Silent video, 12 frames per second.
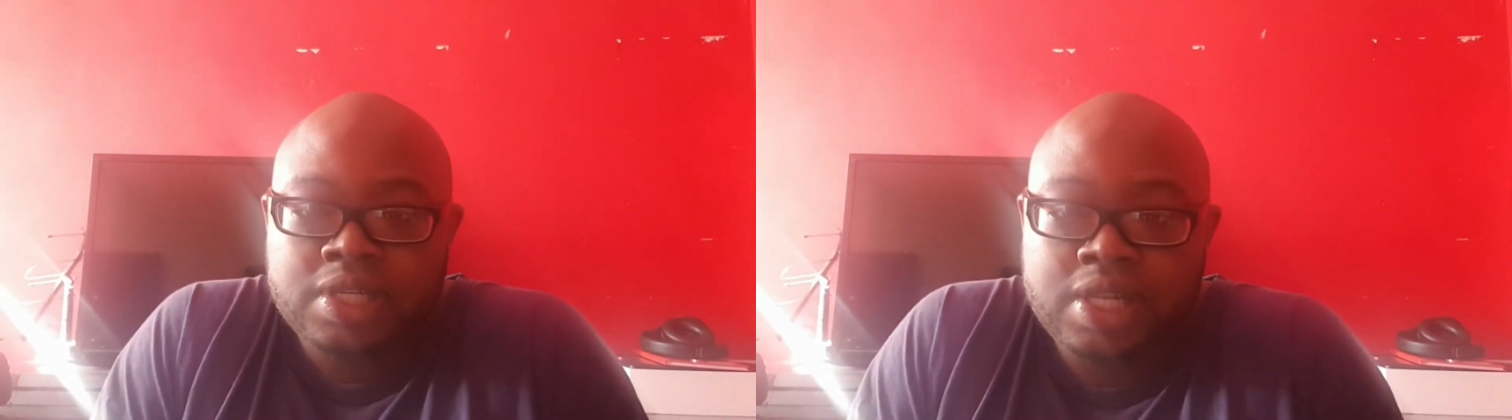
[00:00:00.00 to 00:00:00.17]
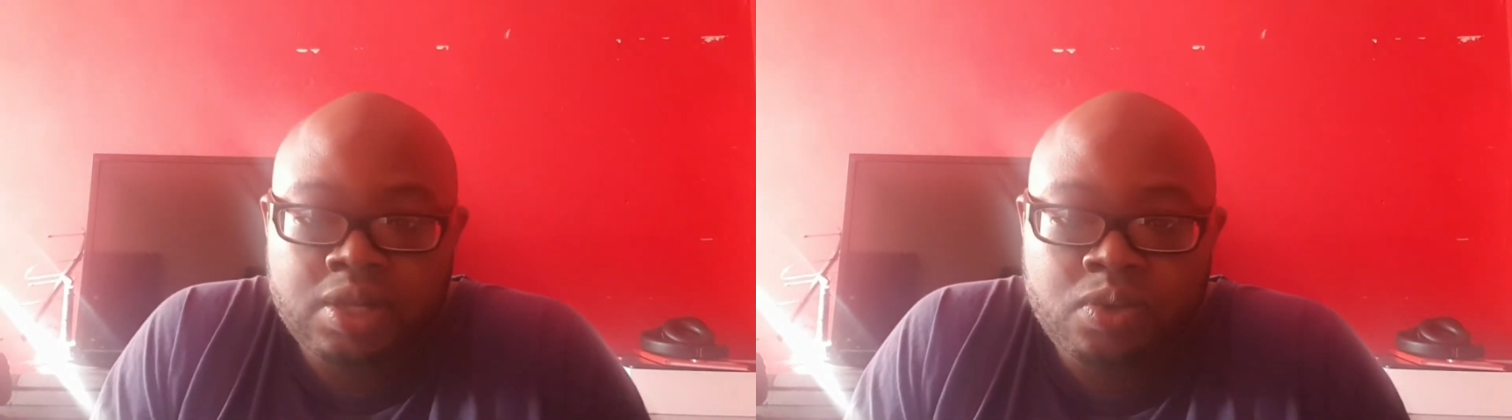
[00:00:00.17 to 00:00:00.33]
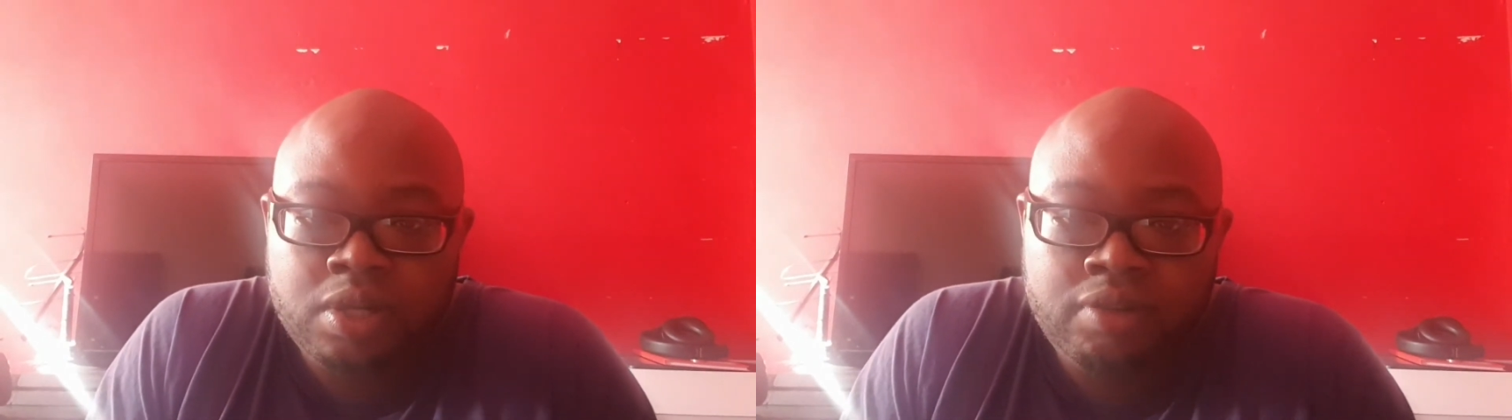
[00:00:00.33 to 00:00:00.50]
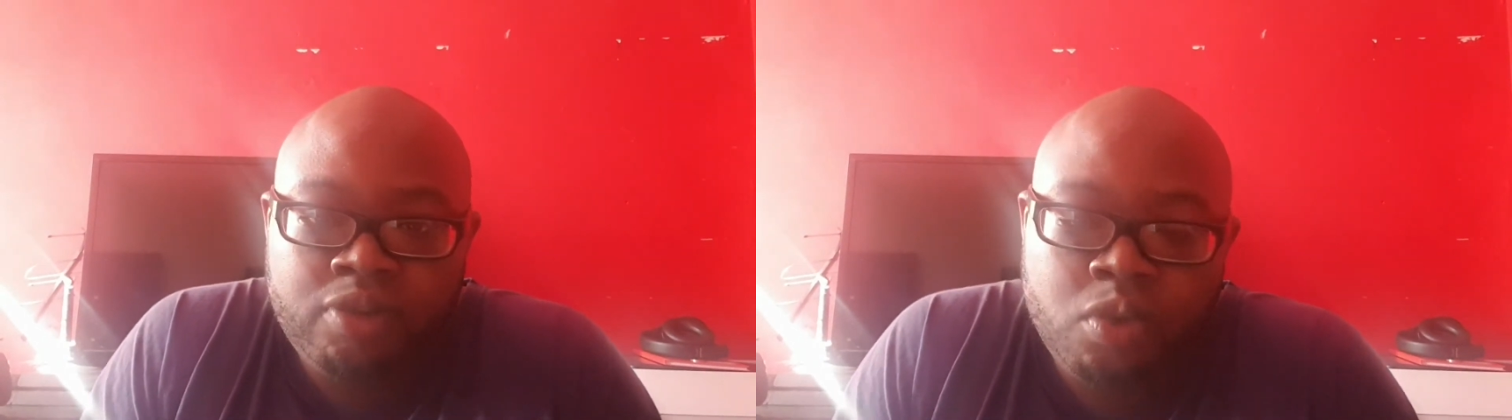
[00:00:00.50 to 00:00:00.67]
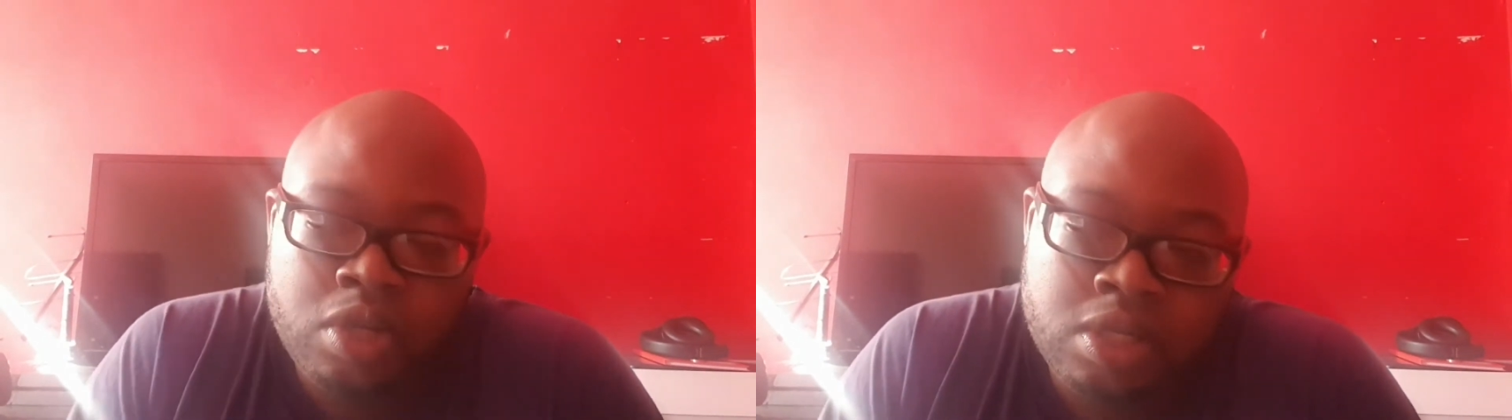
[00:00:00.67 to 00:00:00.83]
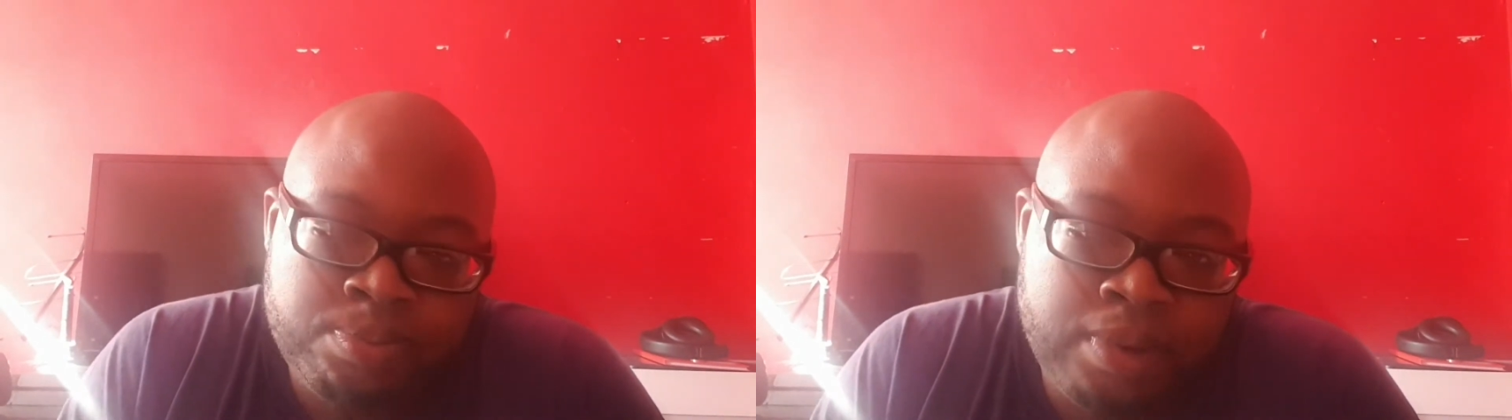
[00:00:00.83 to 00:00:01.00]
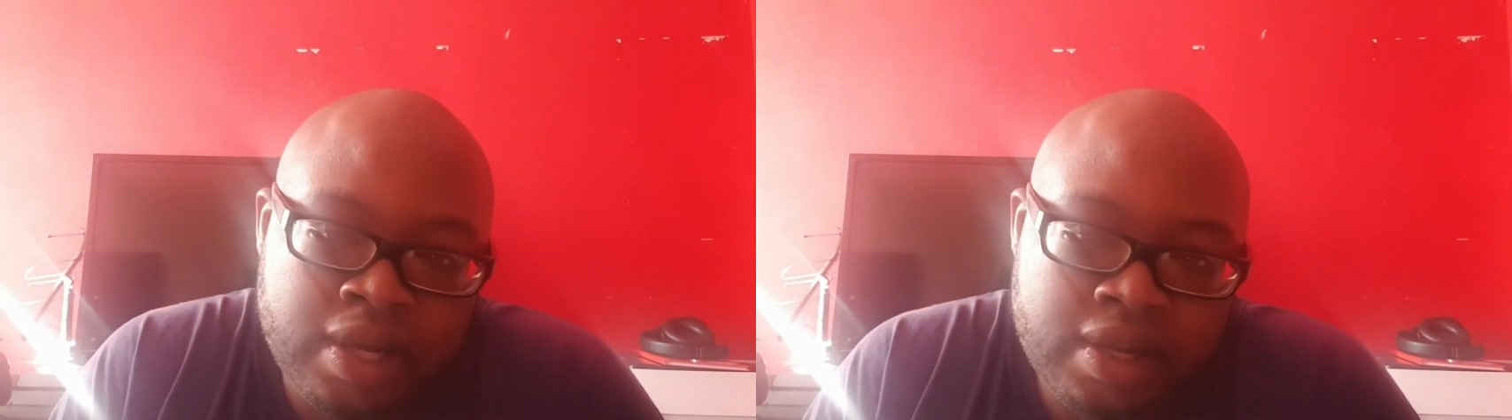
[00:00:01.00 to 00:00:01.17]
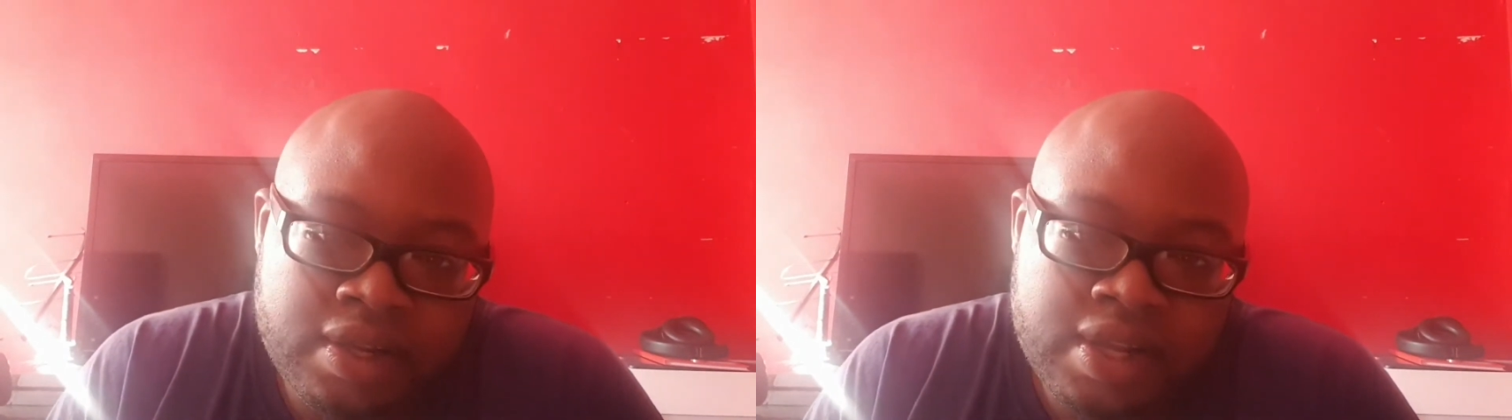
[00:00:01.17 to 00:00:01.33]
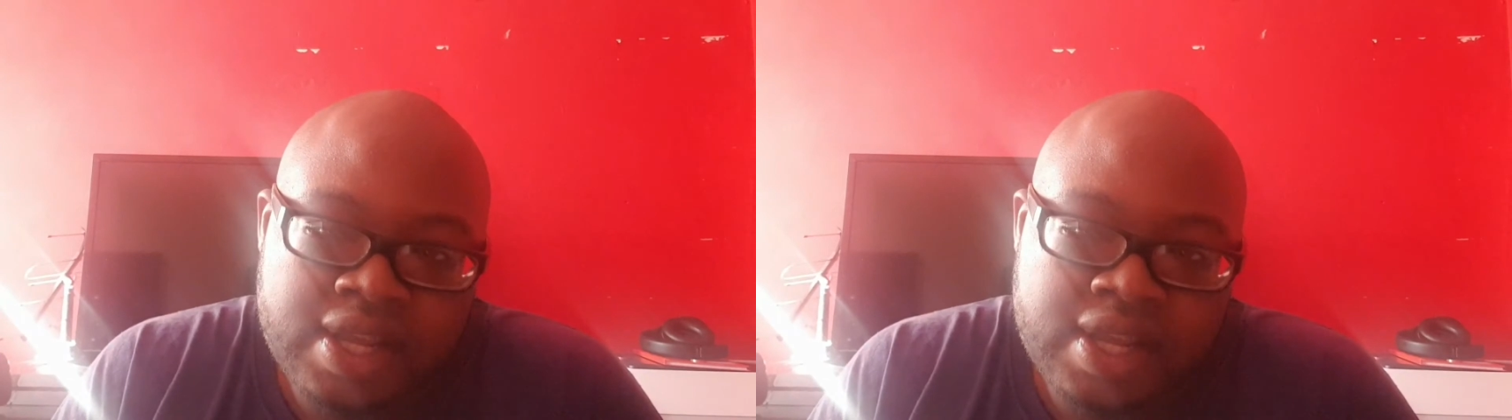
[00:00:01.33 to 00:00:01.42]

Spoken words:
technical difficulties, but